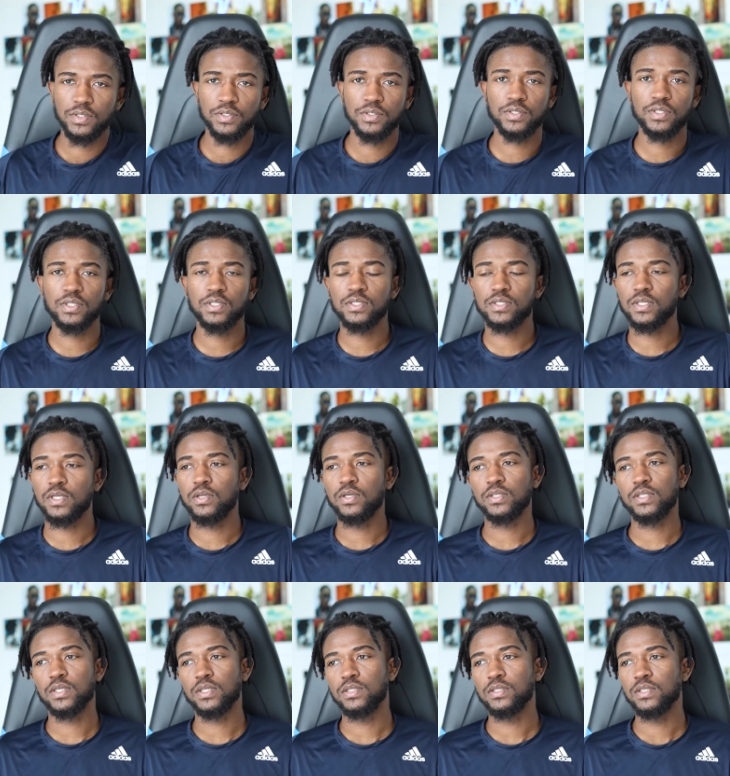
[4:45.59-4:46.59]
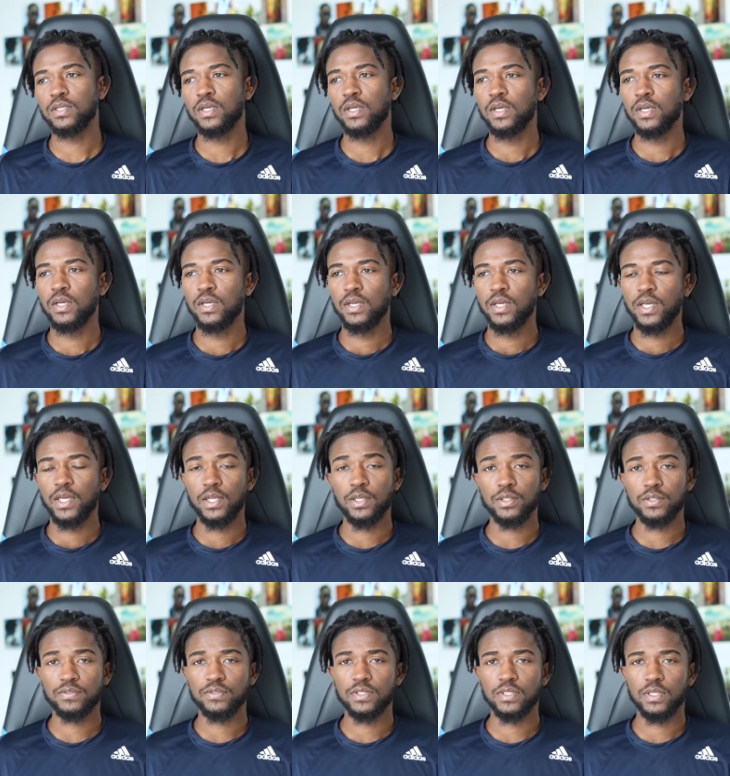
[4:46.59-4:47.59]
You see this a lot in a
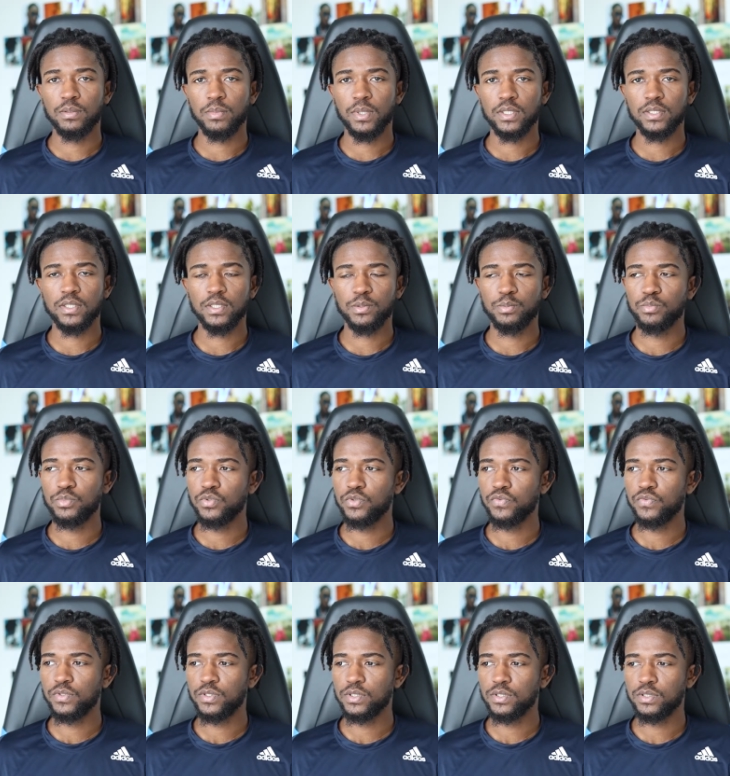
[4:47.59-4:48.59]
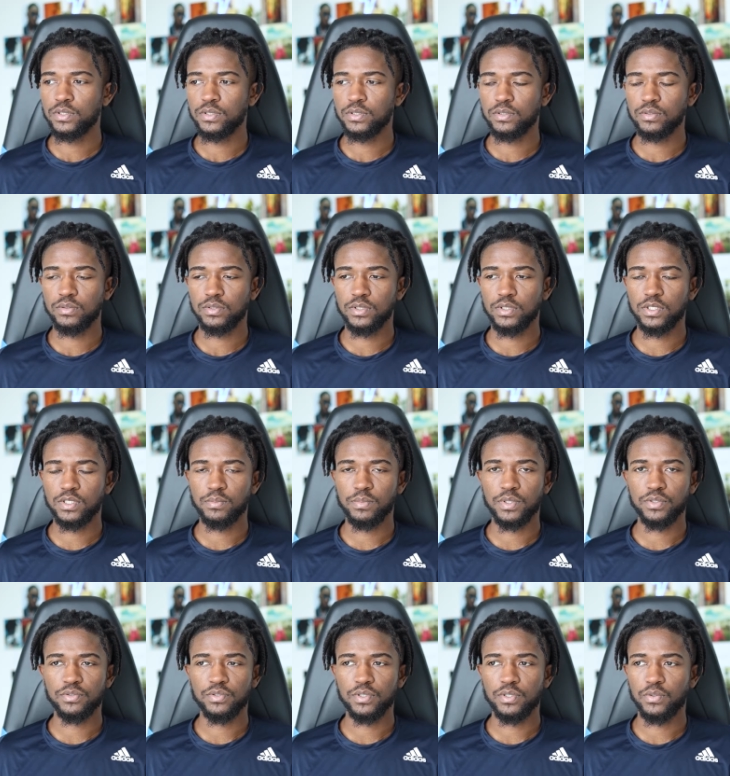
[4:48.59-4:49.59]
lot of cinematic movies,
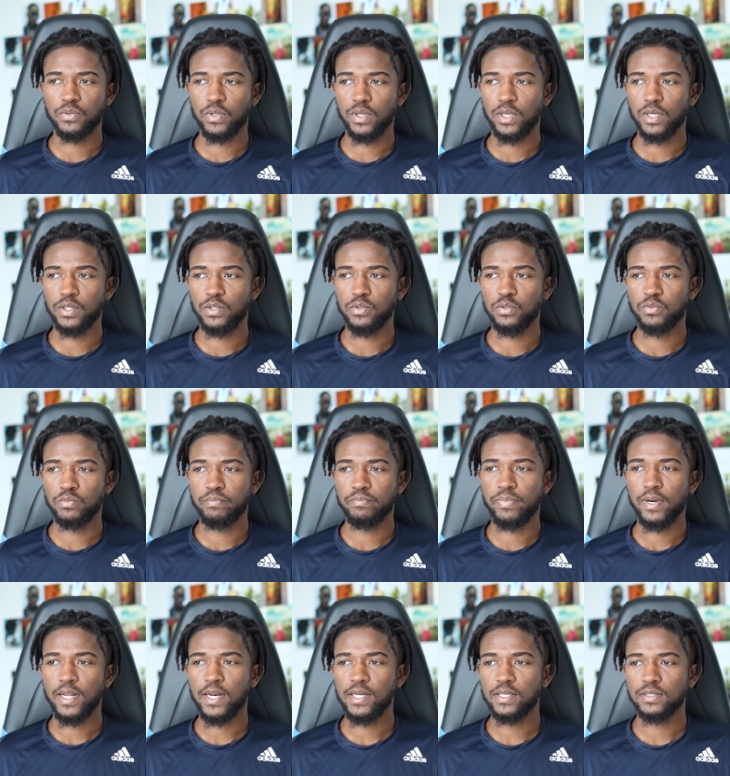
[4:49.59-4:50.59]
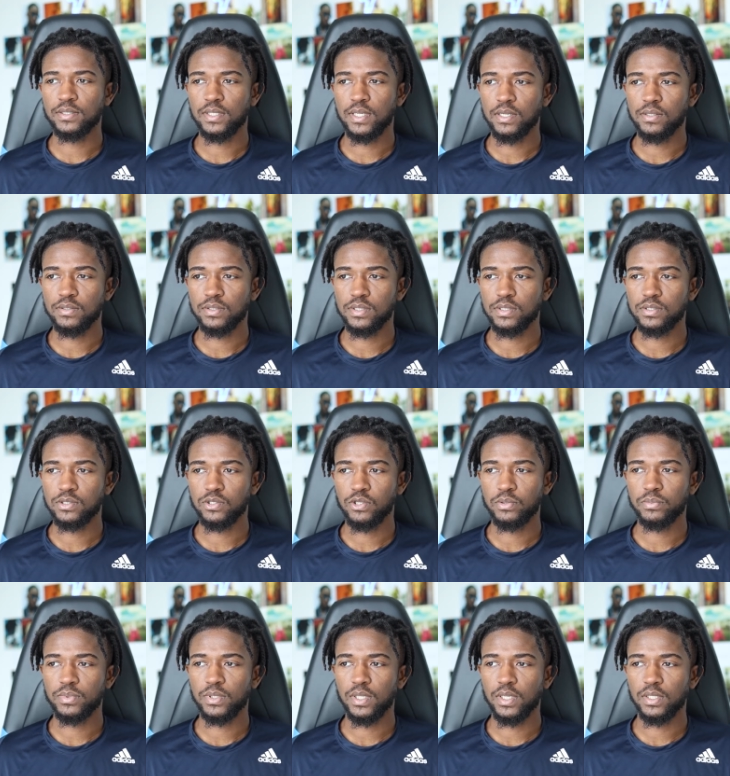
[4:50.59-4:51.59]
symmetry, where you balance out the
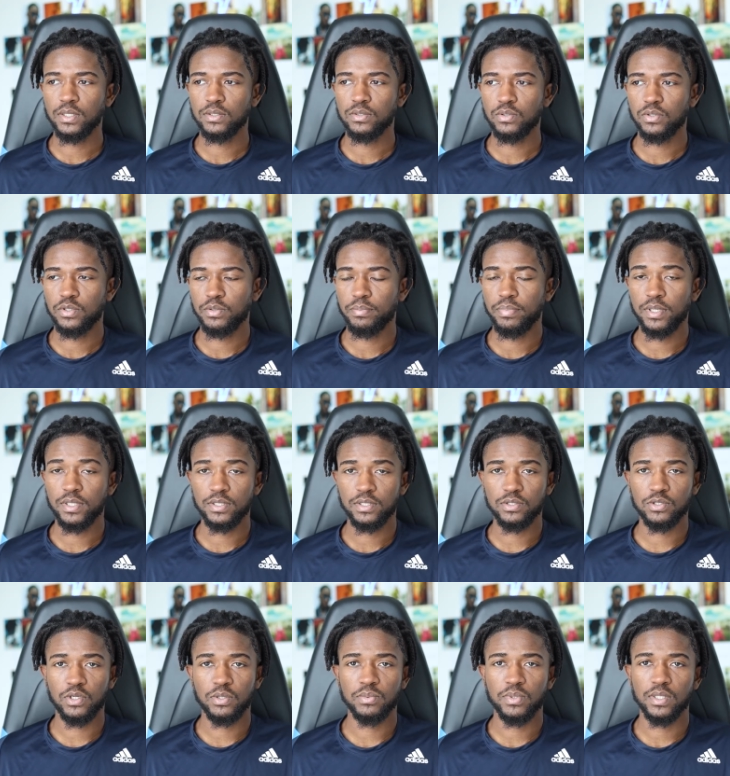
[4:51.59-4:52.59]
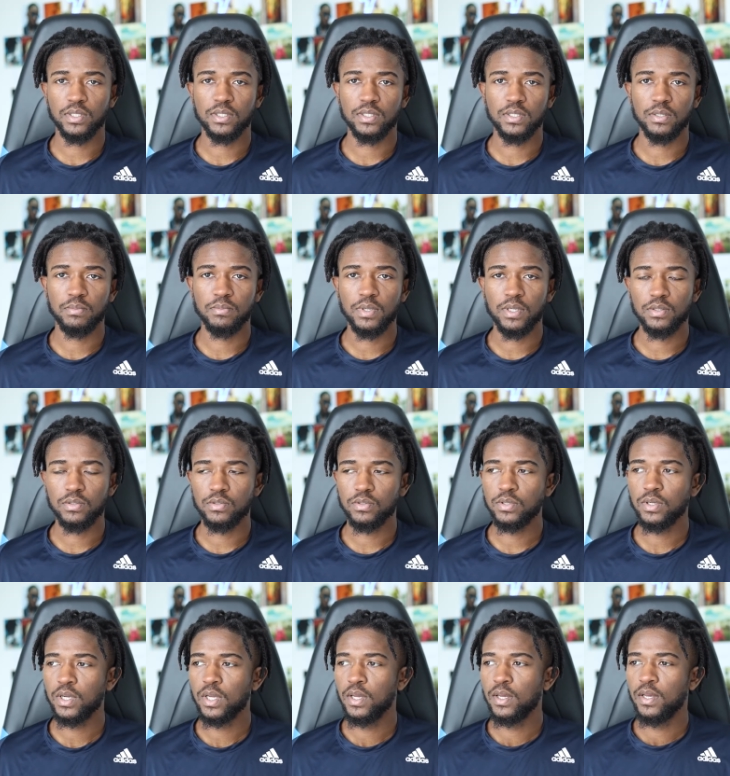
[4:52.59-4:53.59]
subject or you place the subject in the middle
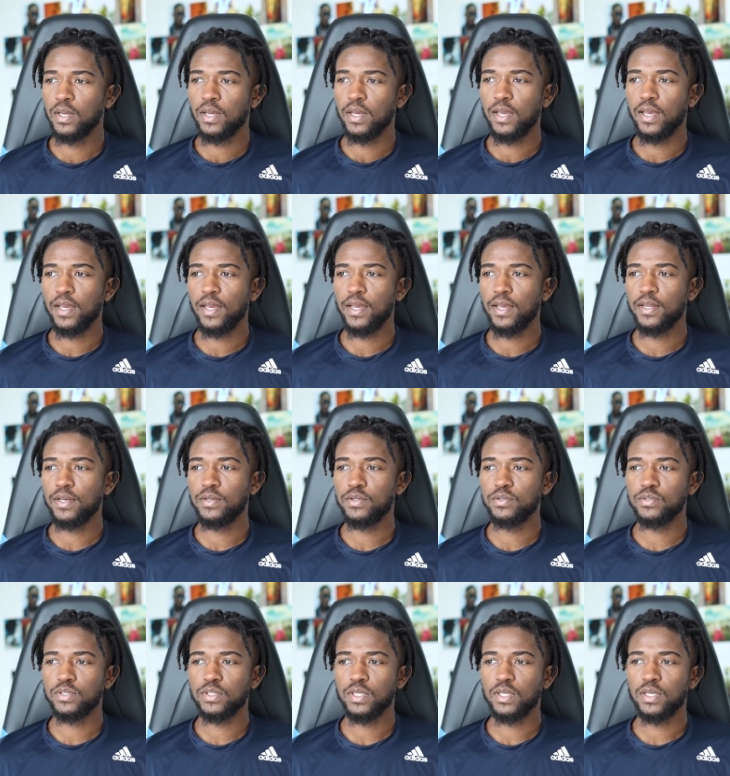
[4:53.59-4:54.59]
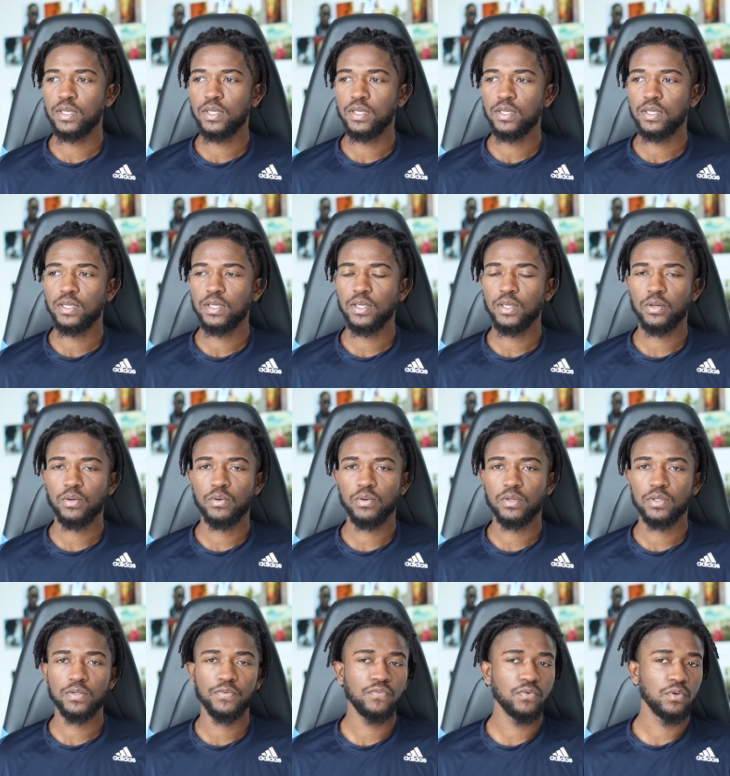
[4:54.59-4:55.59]
and you see
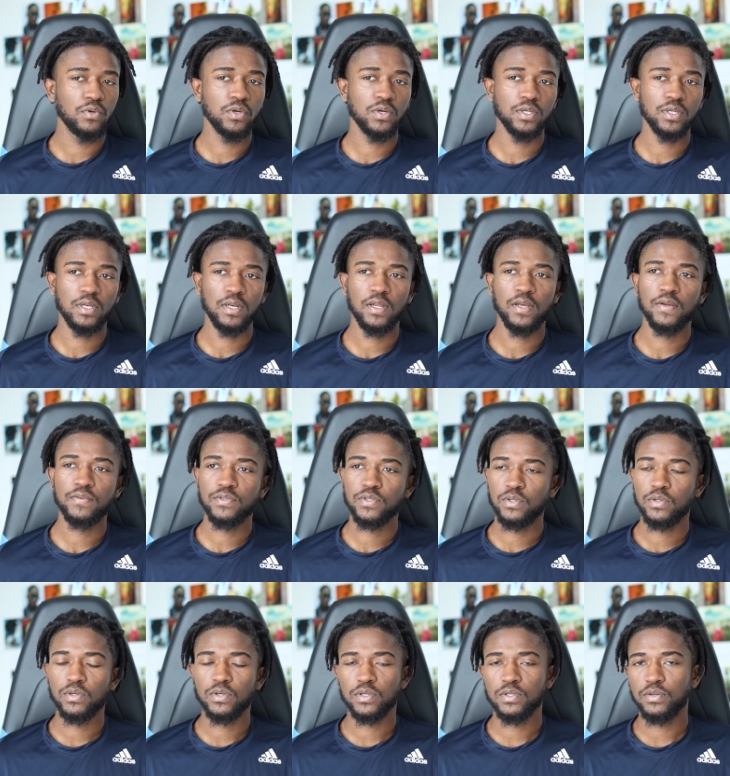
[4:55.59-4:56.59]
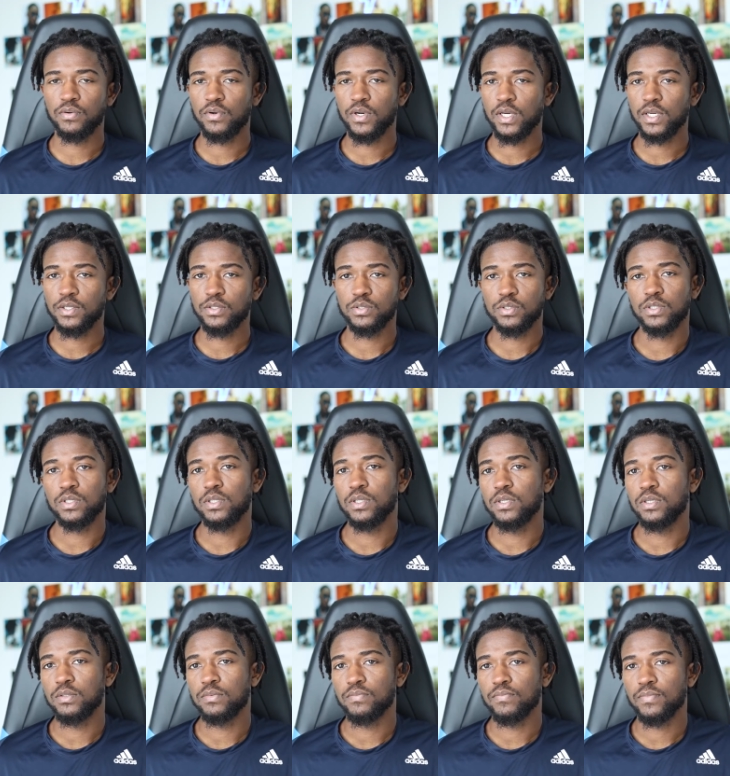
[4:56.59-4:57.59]
equal. If you look on the left, you look on the right, you
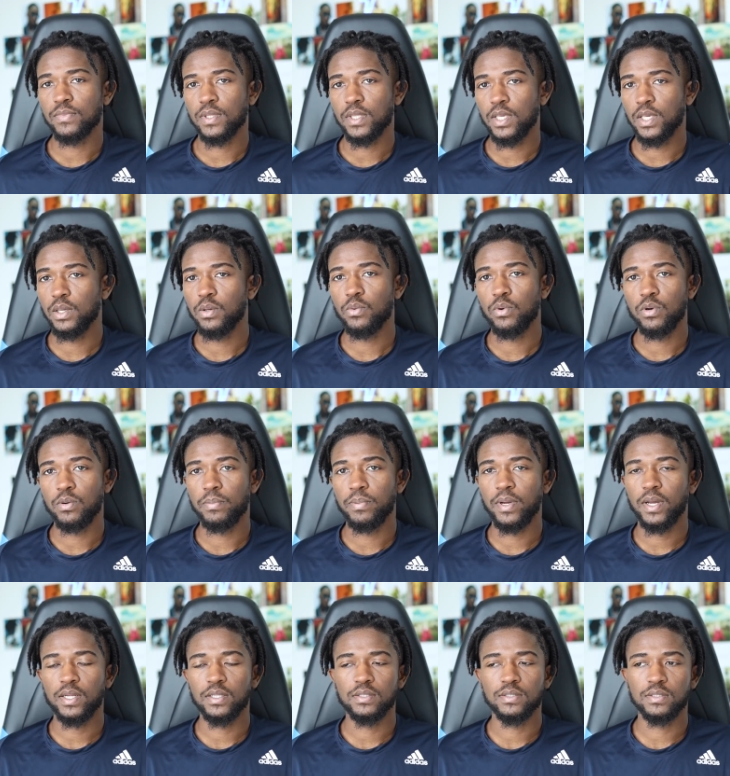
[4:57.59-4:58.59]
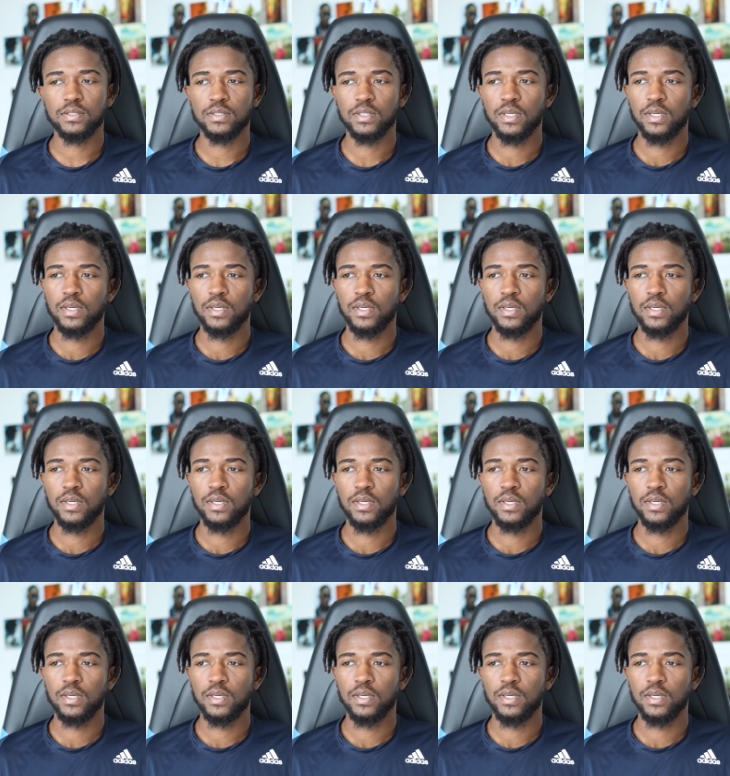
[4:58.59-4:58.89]
see equal parts.